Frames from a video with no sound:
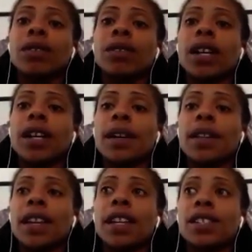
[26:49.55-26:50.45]
And
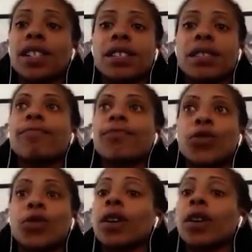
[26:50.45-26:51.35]
then just
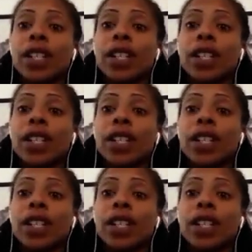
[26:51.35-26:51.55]
do a great